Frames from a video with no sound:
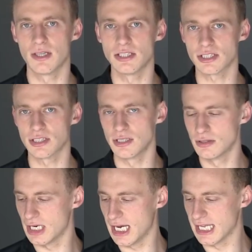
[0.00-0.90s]

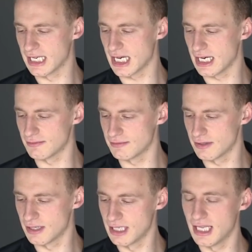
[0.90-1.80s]
screw and have
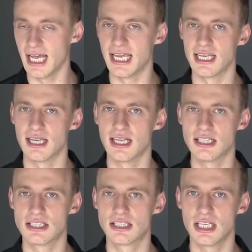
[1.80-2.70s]
a
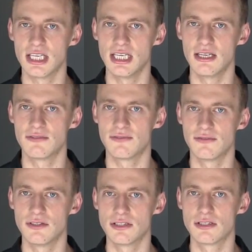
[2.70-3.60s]

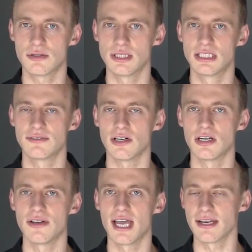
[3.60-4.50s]
T25
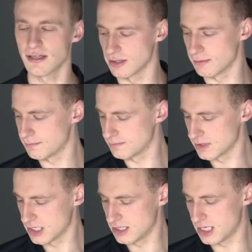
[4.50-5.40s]
head on them.
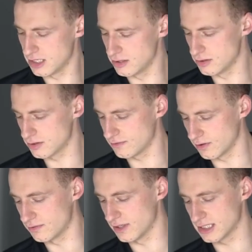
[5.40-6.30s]
They're used for
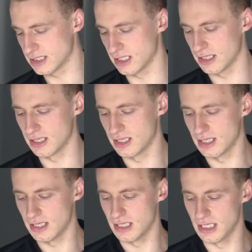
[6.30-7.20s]
fixing
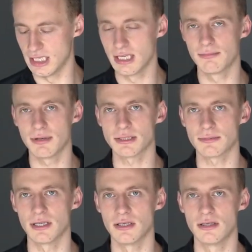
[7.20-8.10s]
the
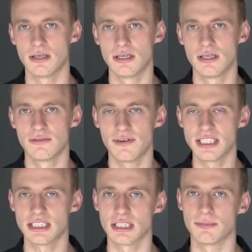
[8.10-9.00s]
Plas-Pro
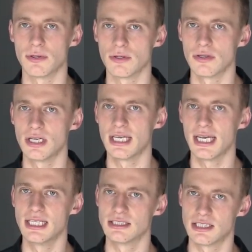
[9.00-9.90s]
fascia support
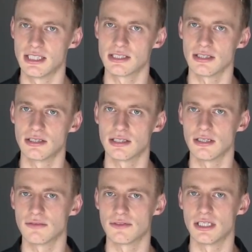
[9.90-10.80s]
into the side
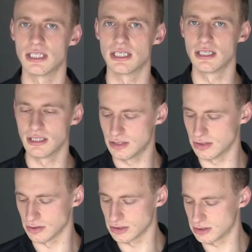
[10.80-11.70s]
of the
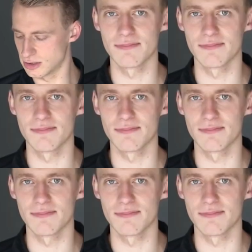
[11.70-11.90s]
joist.